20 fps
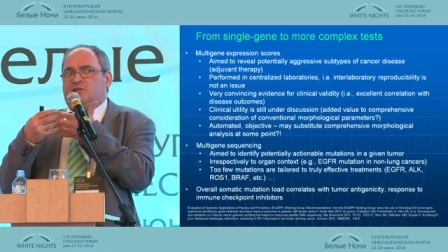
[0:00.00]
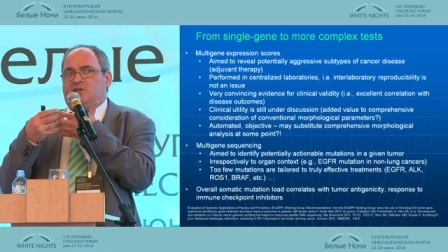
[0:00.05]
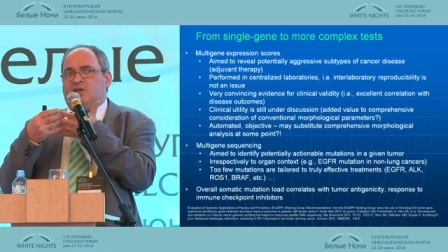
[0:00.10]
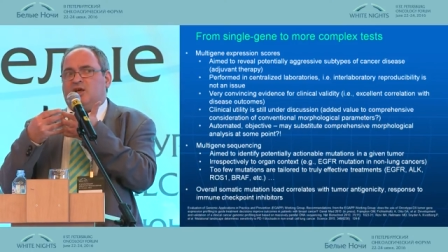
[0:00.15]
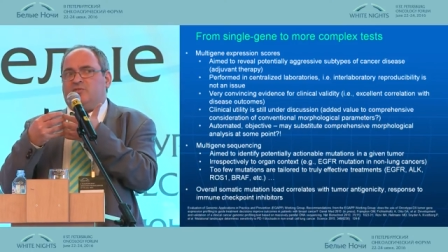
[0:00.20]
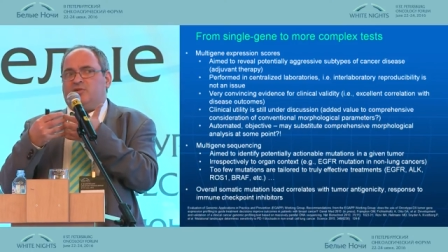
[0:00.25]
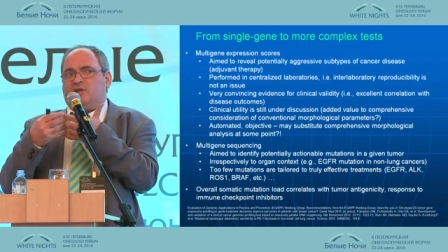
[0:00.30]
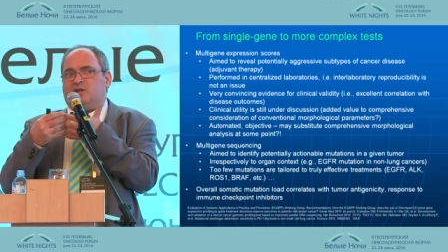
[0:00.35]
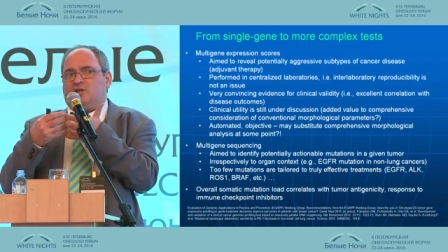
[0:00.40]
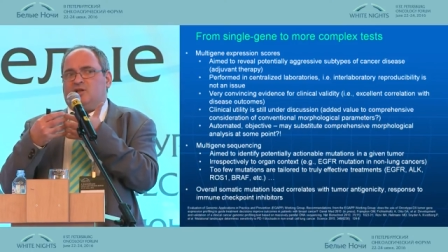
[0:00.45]

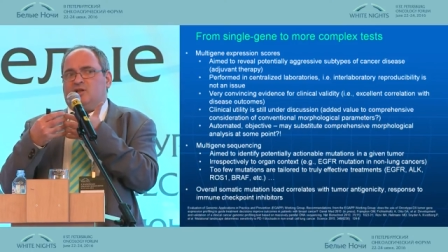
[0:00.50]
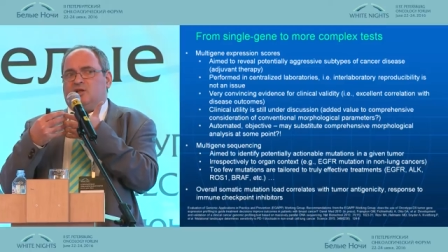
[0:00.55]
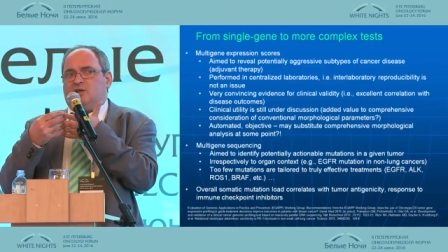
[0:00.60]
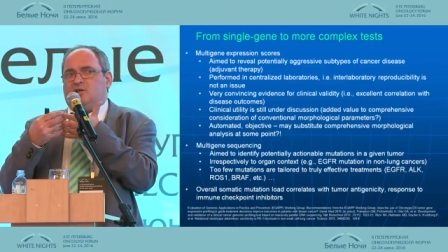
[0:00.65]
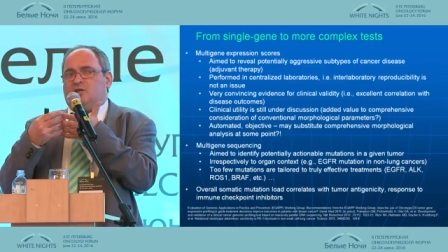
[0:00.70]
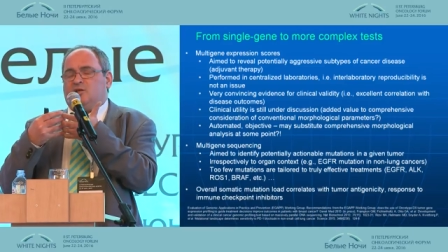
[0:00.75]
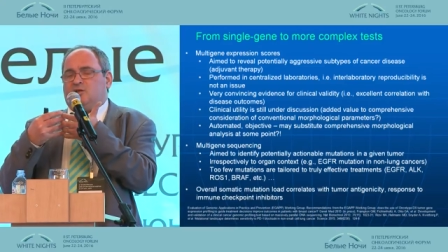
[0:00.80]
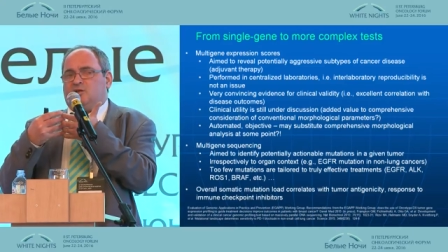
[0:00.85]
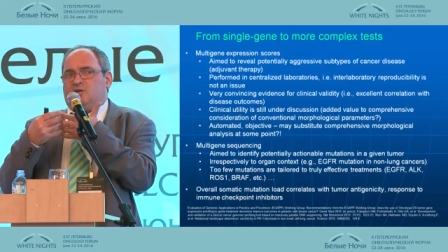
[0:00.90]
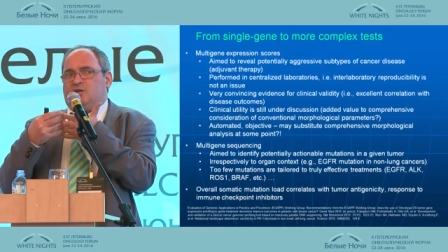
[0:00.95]

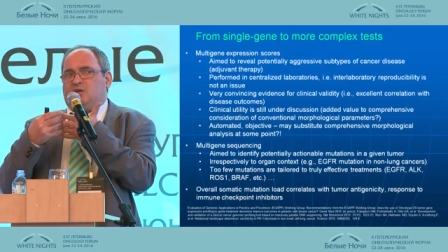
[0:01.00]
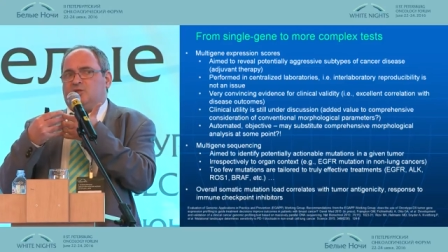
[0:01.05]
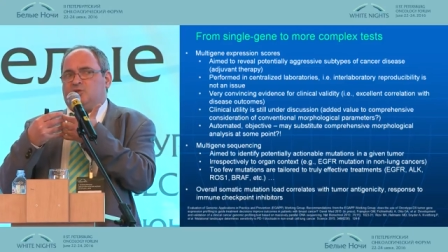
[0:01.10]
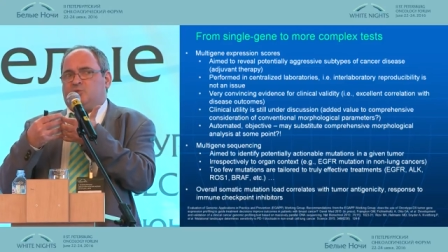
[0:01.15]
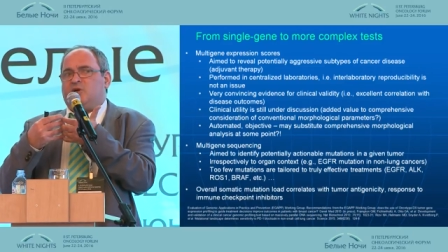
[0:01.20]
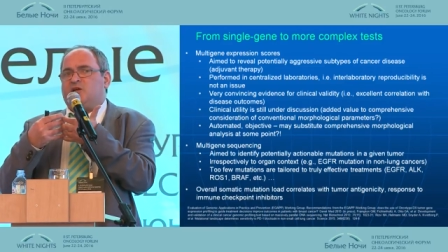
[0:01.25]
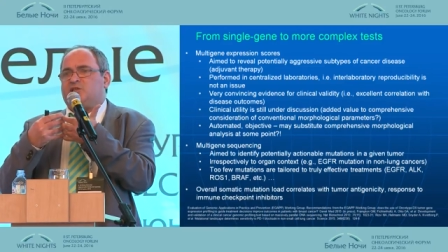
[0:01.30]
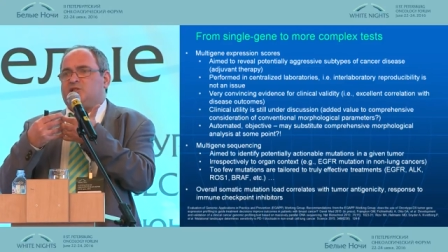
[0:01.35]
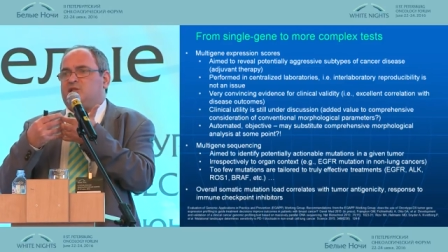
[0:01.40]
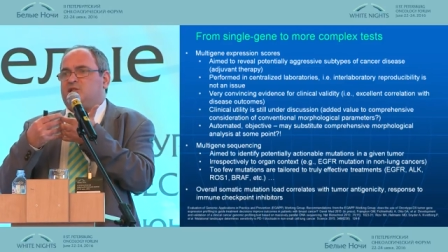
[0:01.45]
definitely
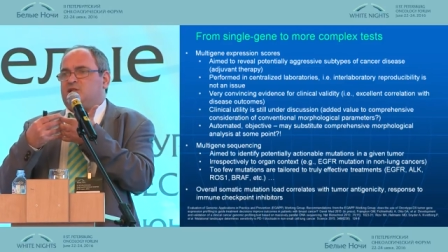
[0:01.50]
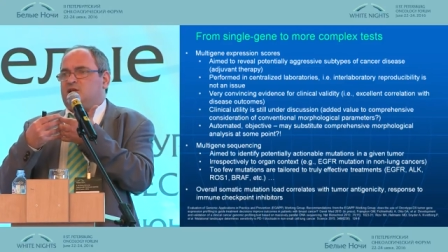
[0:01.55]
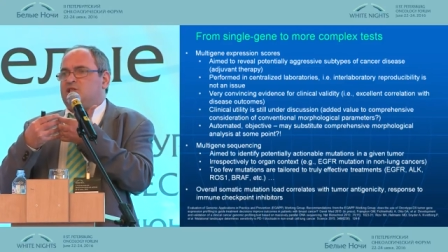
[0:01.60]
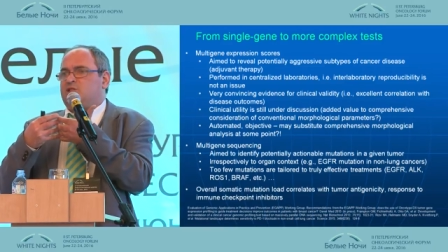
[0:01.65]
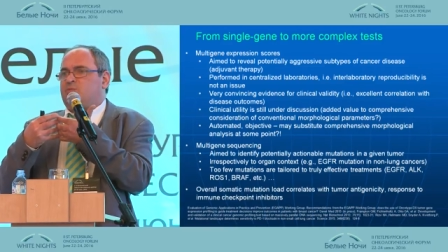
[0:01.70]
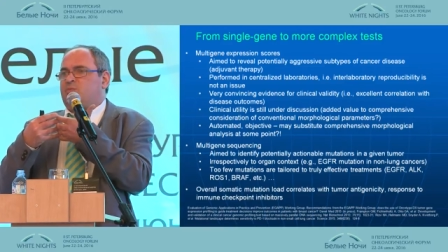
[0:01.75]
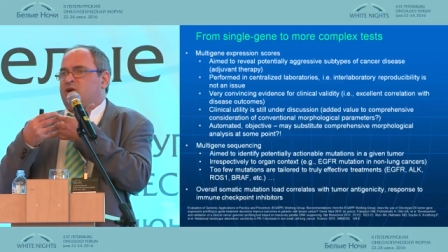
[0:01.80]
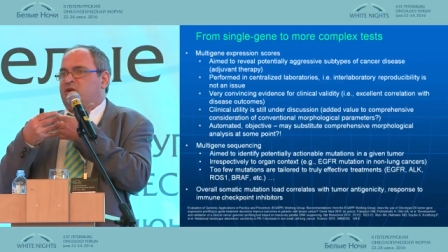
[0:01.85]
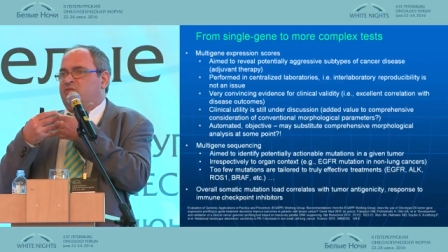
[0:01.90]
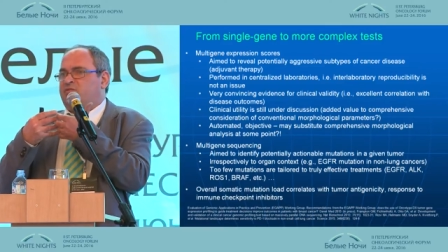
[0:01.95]
expression
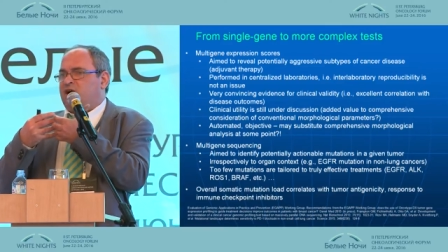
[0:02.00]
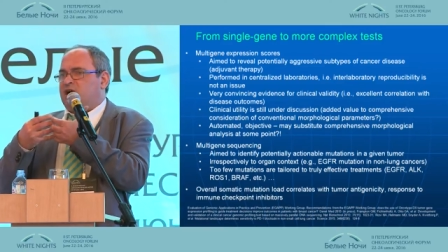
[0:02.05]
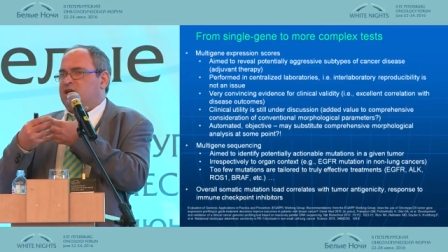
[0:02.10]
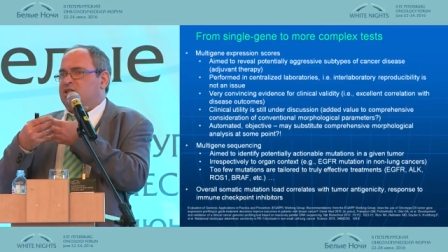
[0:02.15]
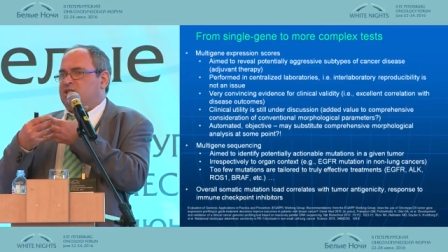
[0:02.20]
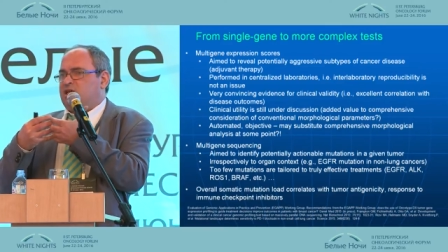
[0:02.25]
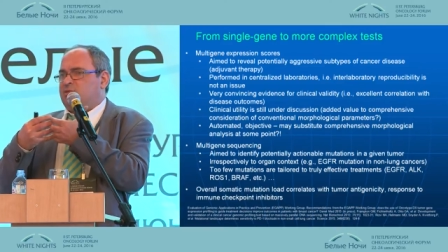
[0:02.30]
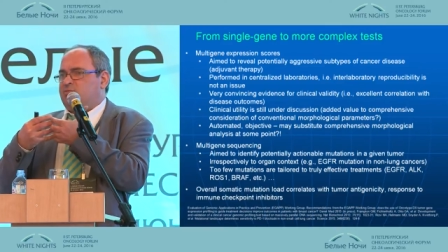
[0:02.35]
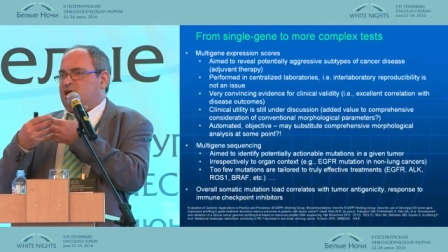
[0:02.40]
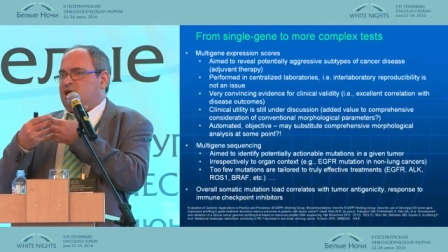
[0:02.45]
test
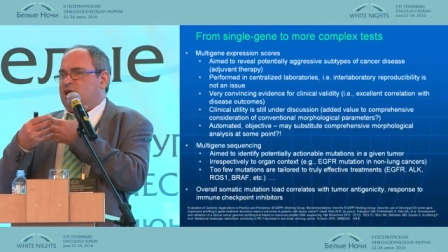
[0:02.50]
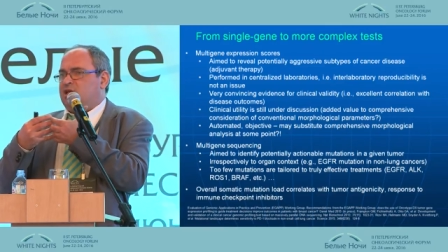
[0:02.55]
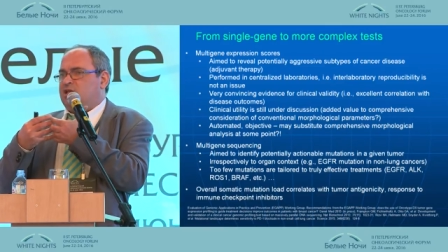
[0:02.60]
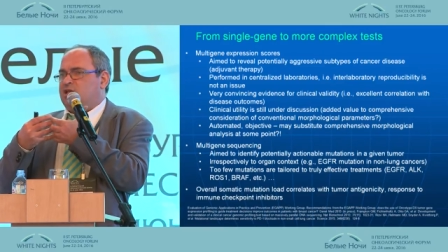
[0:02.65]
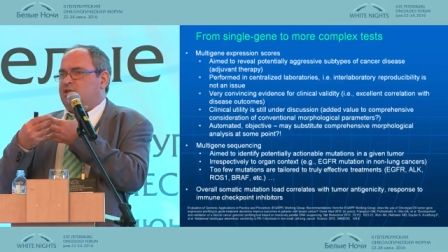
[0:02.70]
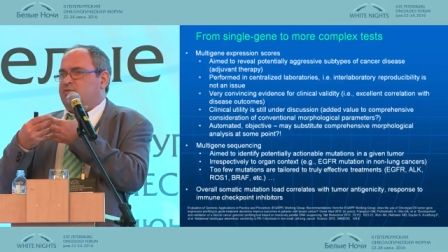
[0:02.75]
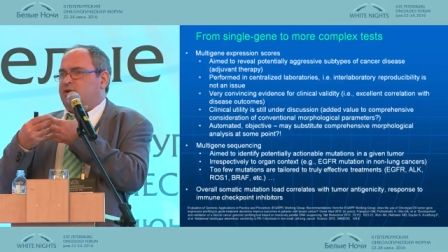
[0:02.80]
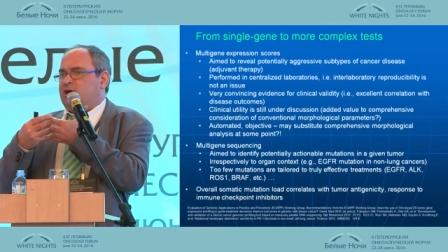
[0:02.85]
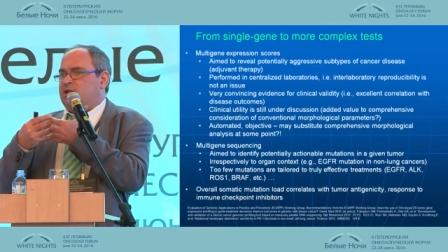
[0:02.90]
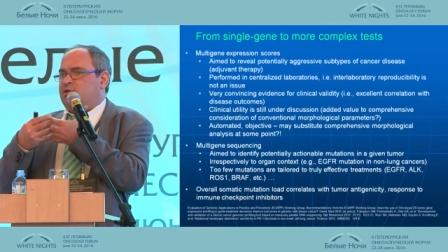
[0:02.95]
provides some
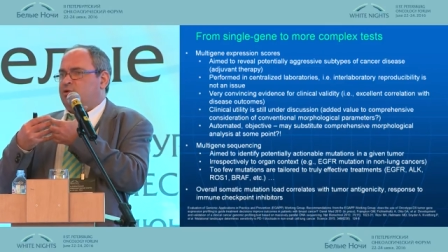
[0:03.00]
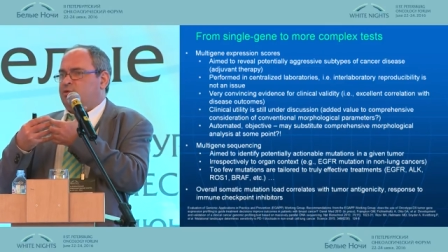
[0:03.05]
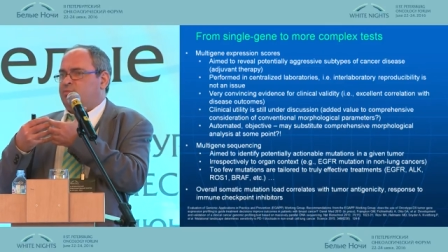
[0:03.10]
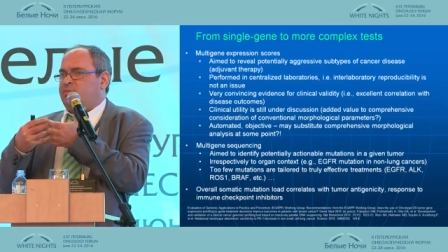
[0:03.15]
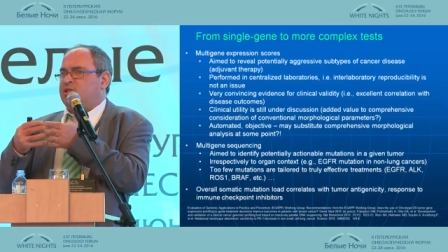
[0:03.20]
added value,